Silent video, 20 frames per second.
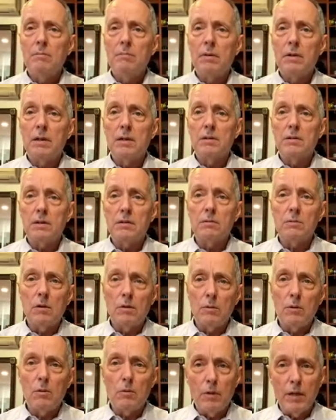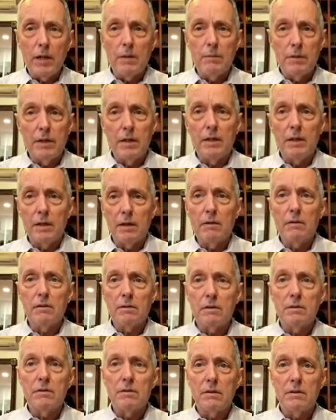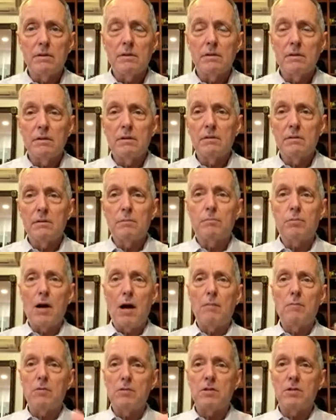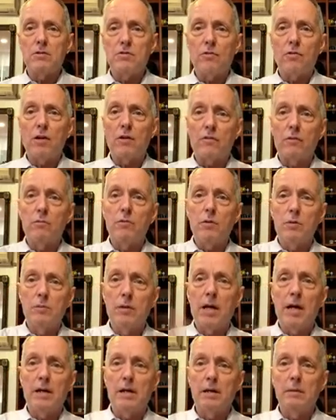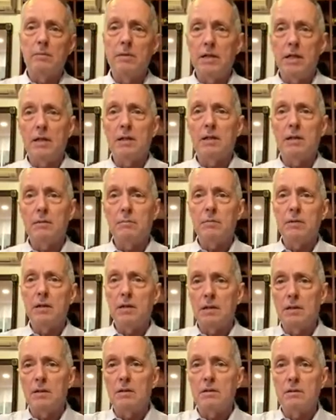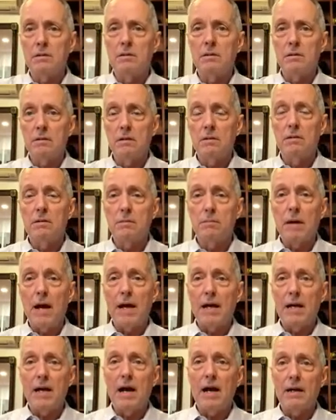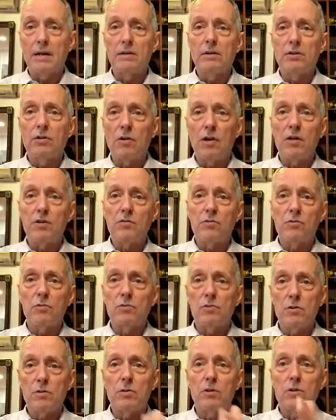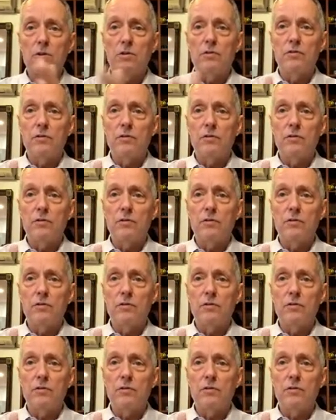But I was like, well, wait a minute here. It says, the problem was I was flying from Dumaguete to Manila and Manila to Bangkok, and the transfer was only good